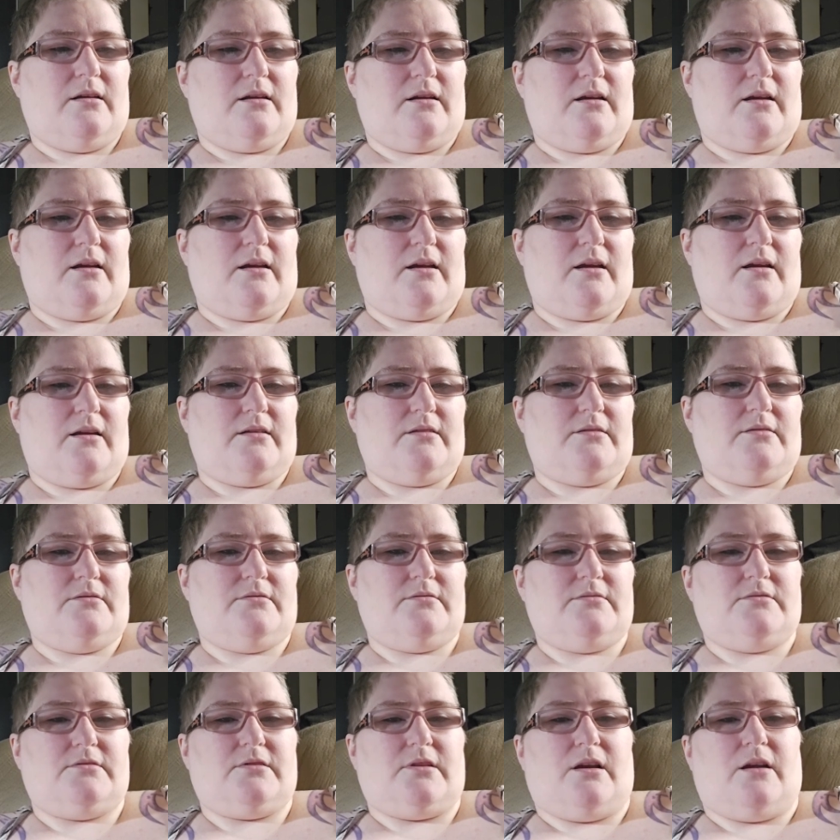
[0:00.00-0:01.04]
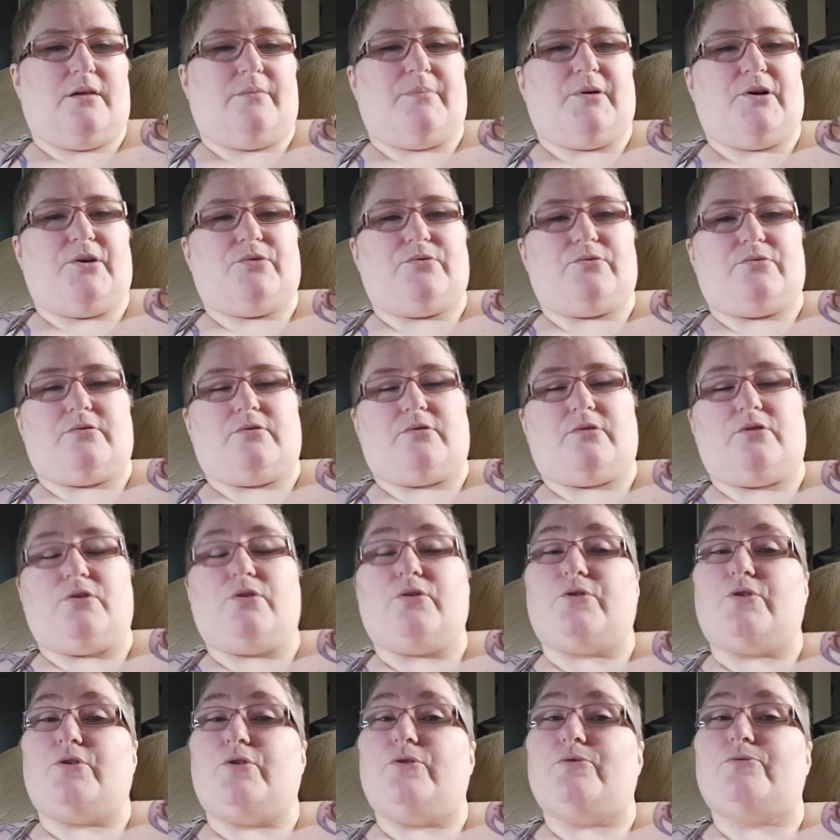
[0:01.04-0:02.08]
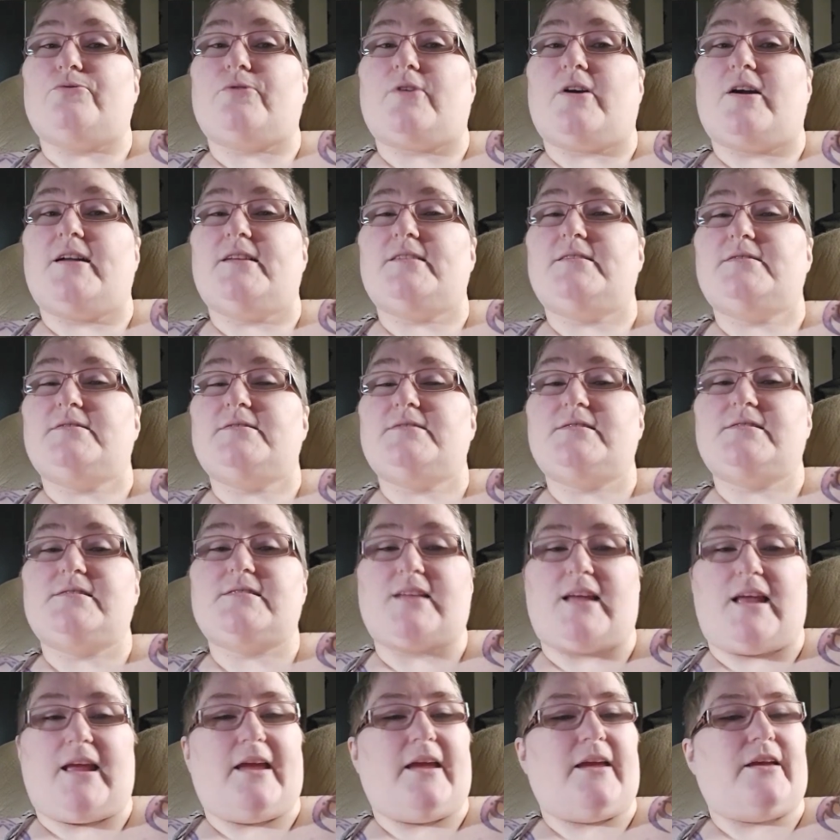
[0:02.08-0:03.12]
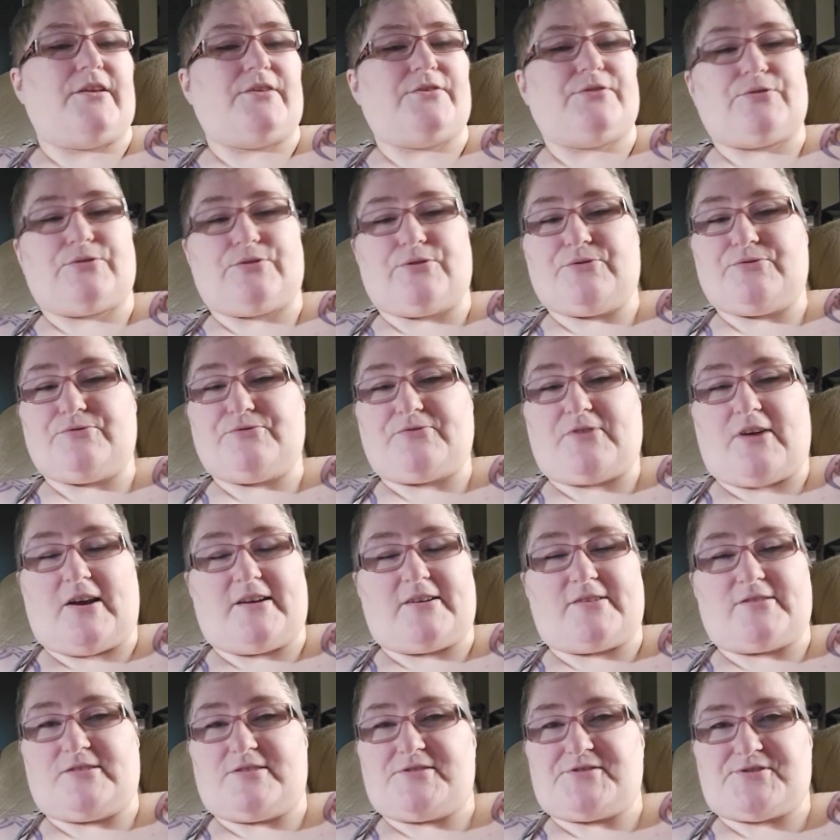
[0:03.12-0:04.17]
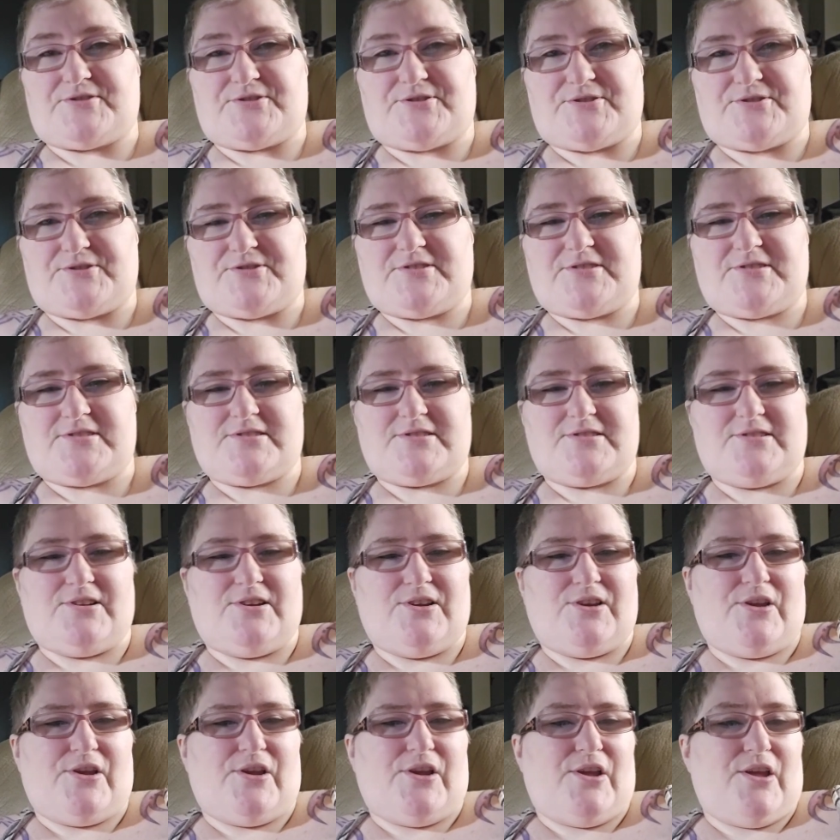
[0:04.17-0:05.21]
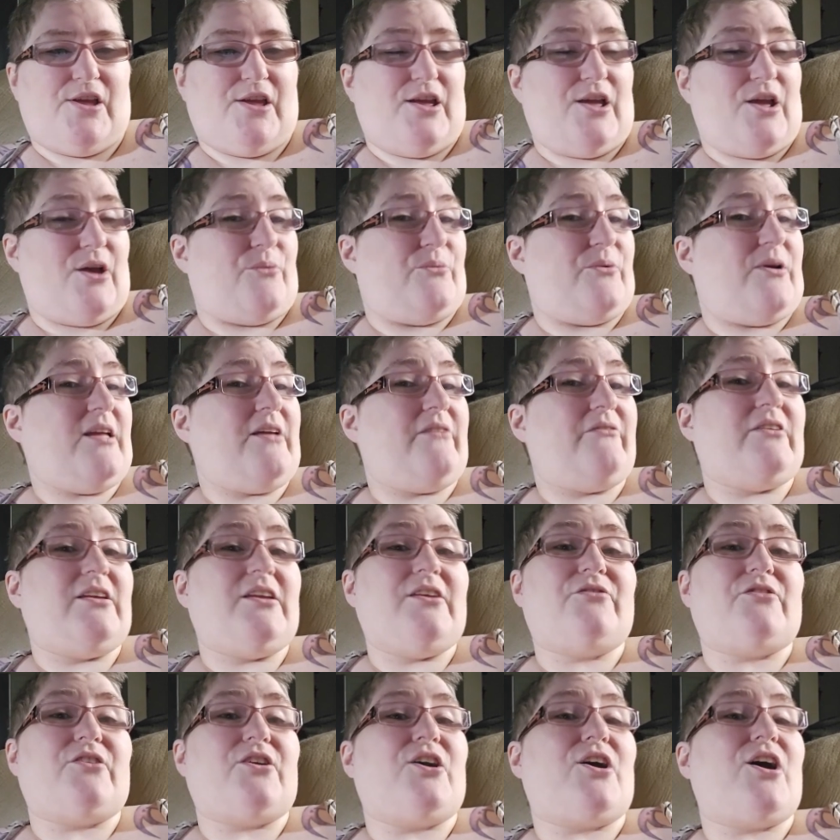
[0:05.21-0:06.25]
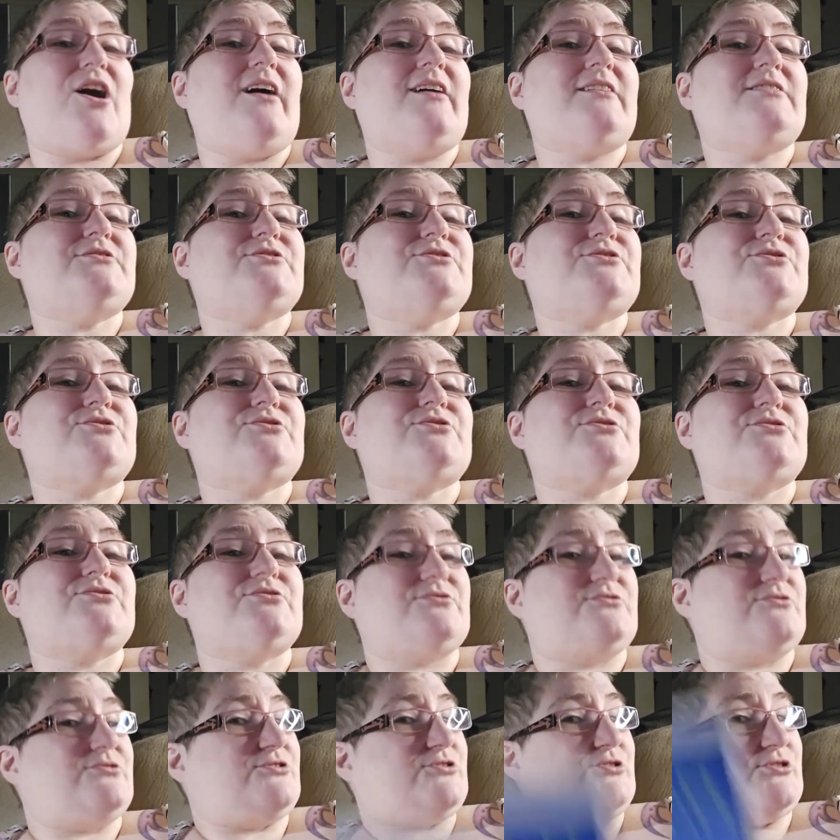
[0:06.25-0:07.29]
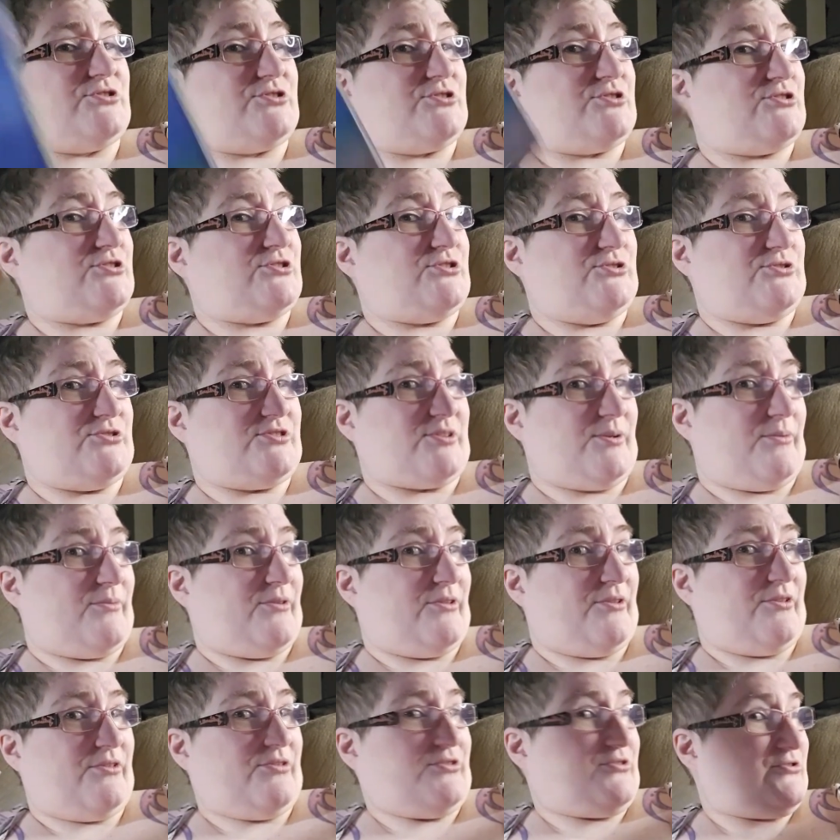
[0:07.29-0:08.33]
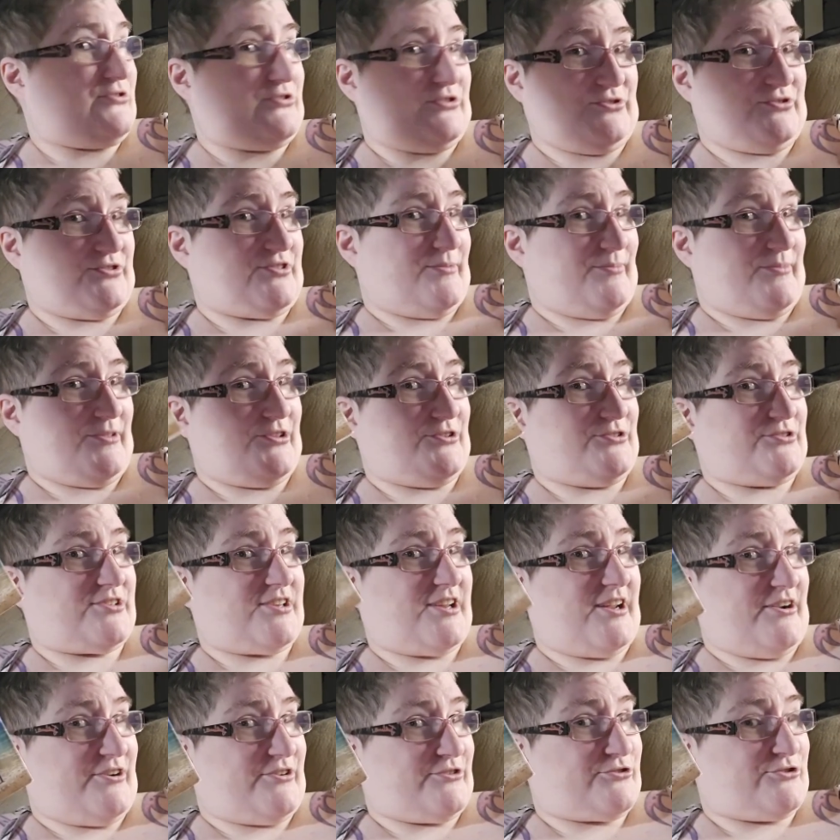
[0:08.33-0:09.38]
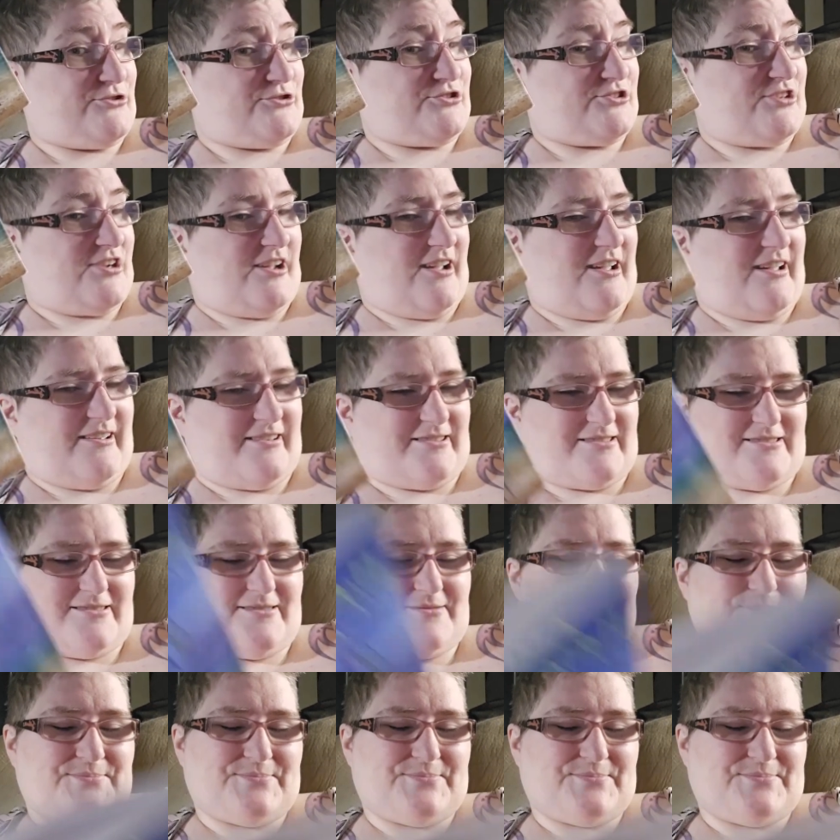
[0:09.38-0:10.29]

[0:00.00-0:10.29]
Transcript: and about her new friends and her fire lizards. We haven't even gotten to some of those characters yet.